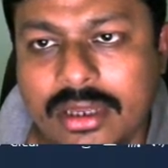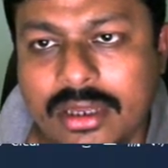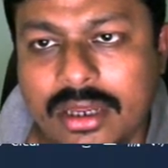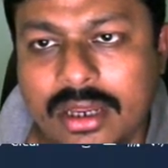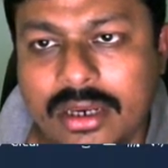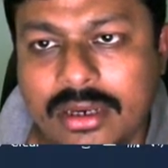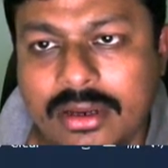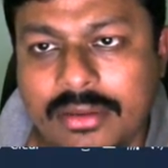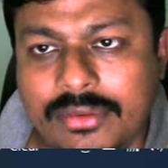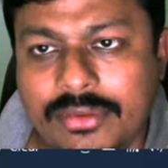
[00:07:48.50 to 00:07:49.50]
and you
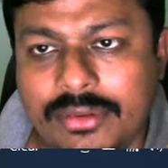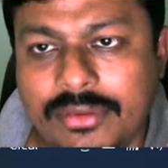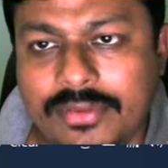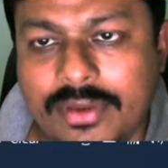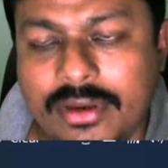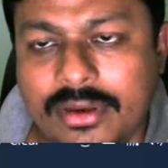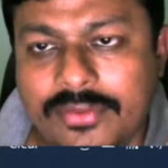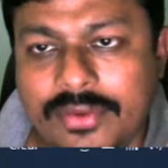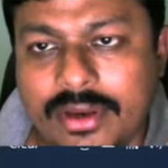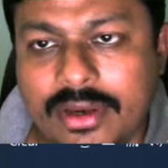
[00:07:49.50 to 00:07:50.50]
have to be
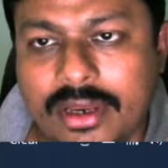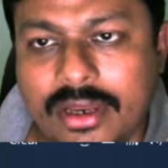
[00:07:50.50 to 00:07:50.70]
very